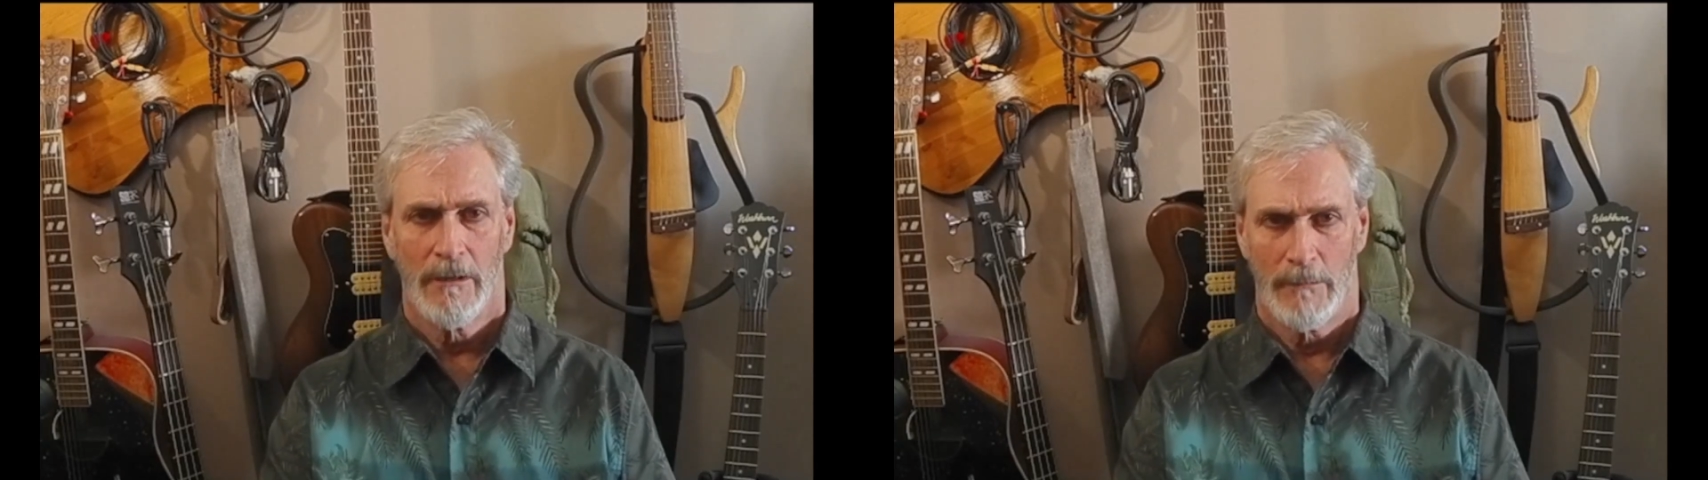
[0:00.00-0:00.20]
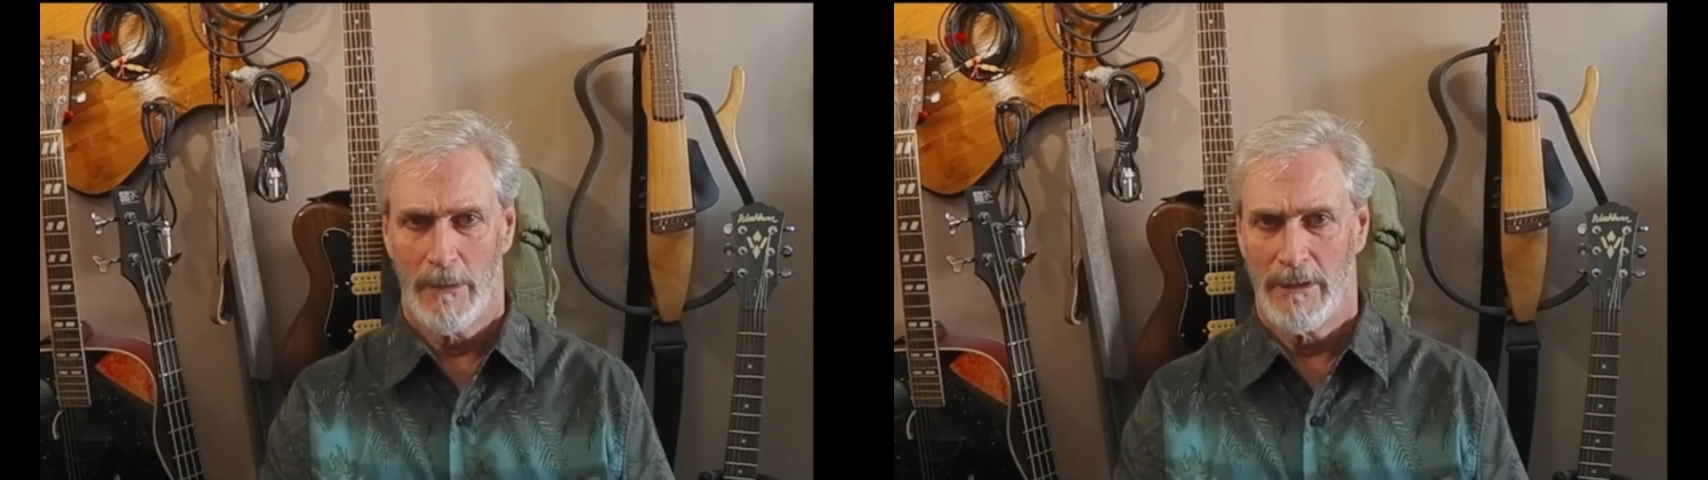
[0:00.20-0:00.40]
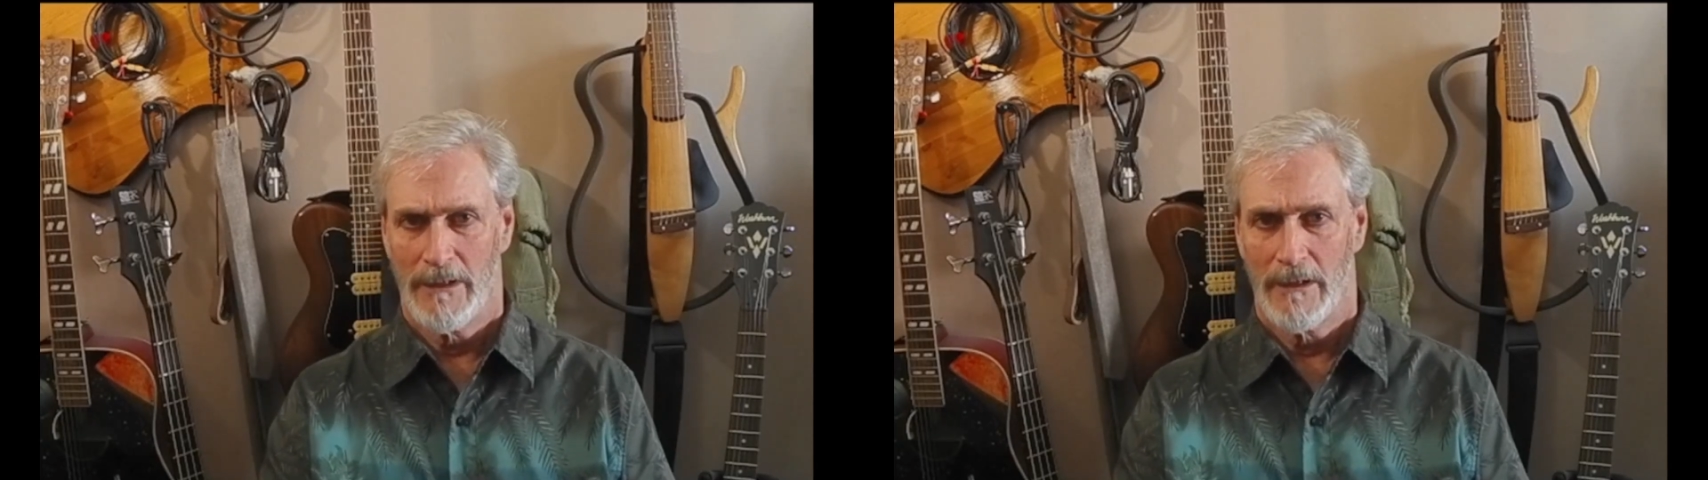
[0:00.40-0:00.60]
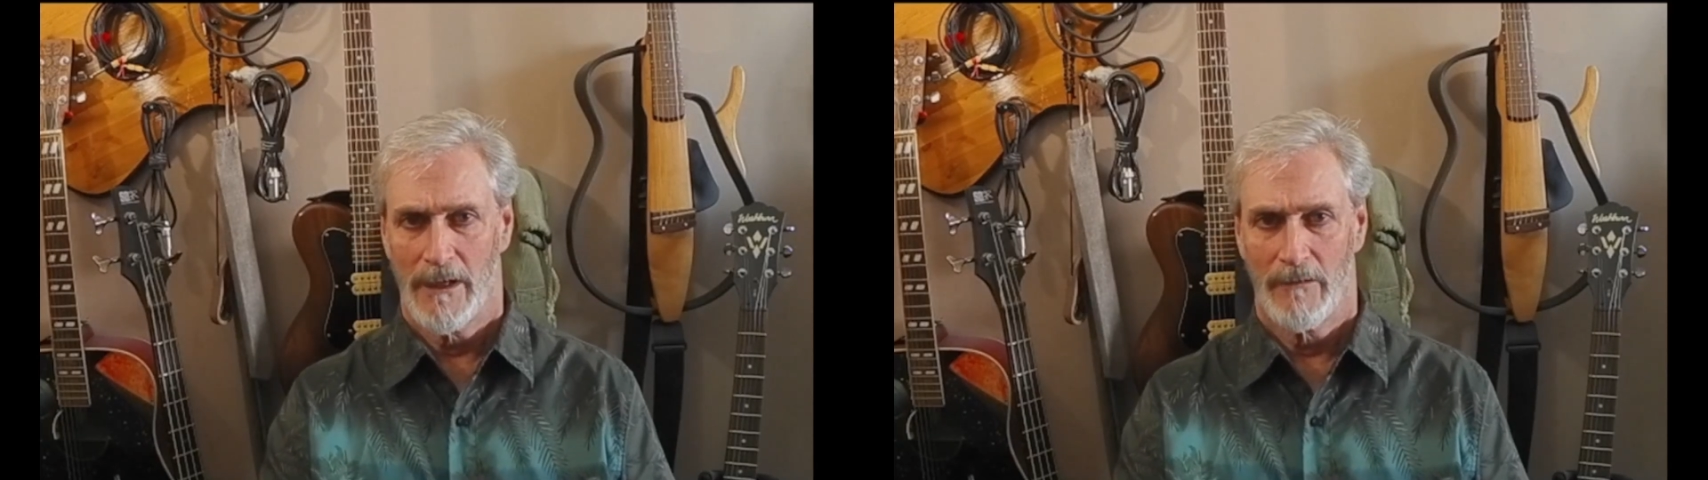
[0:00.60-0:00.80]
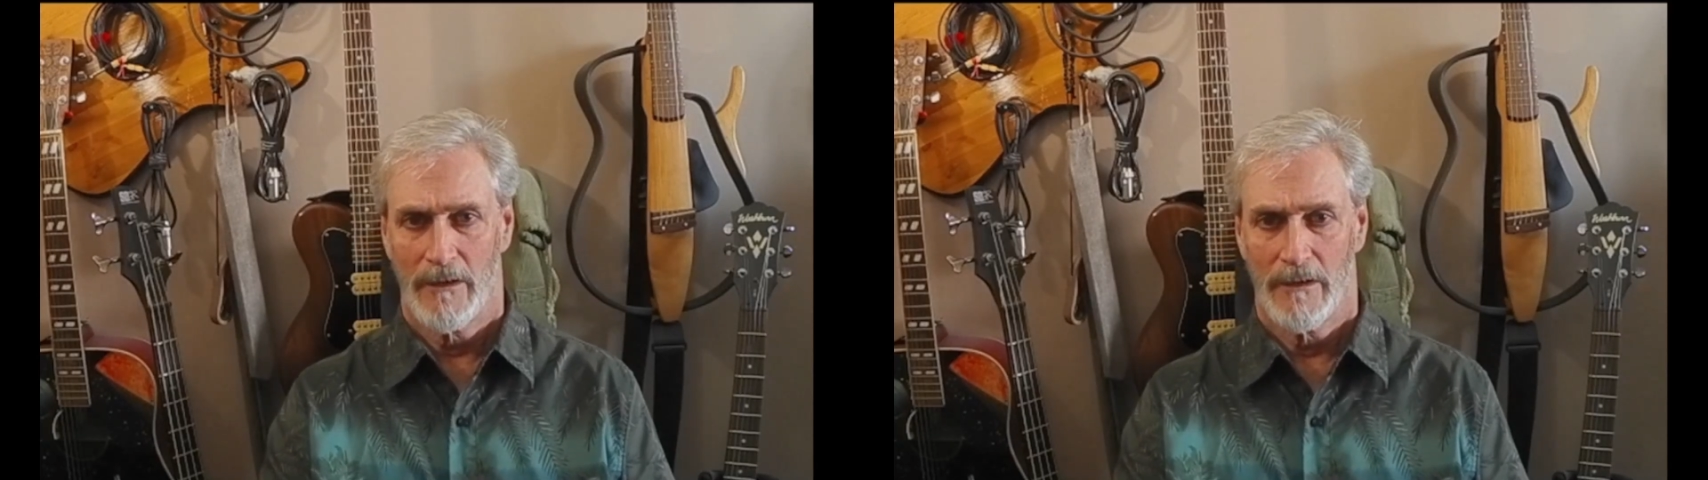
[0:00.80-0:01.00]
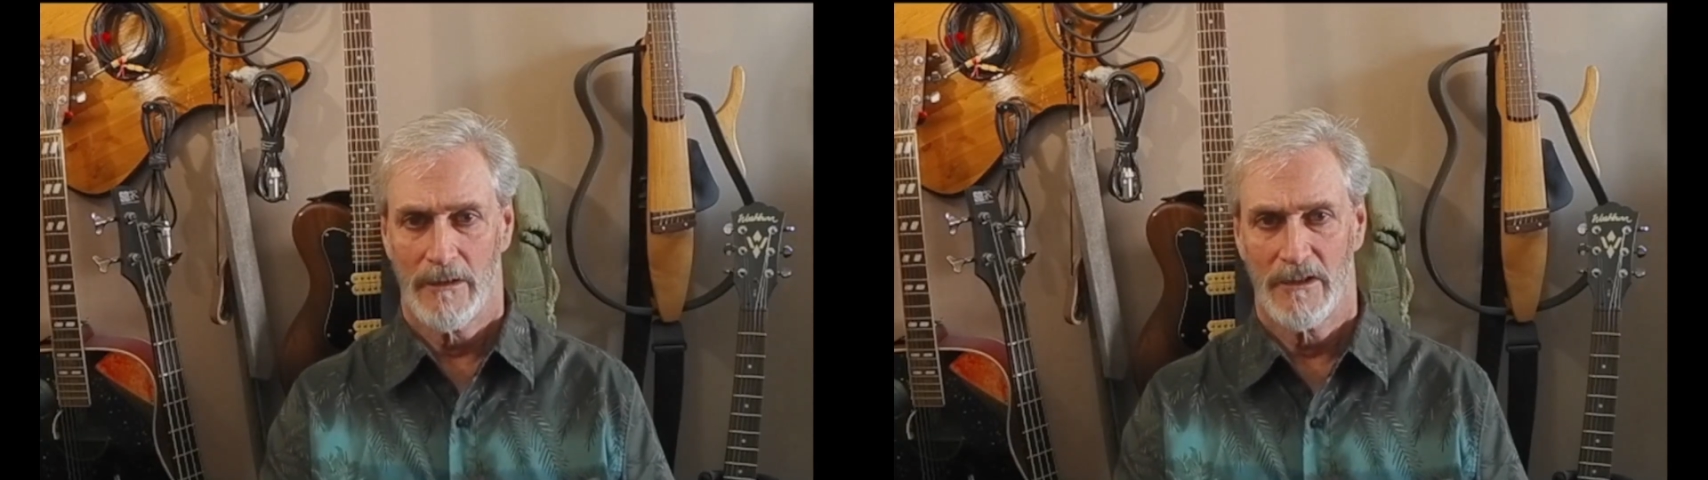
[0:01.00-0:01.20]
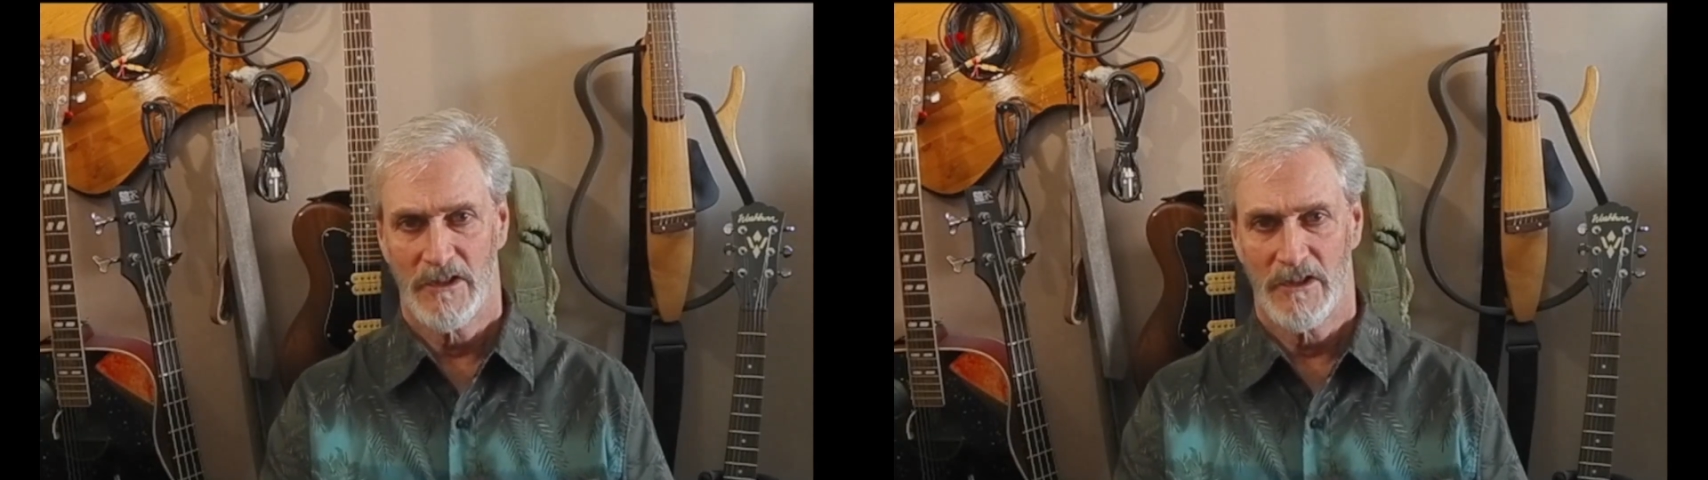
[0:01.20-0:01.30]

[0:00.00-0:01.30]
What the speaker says: Maybe you have a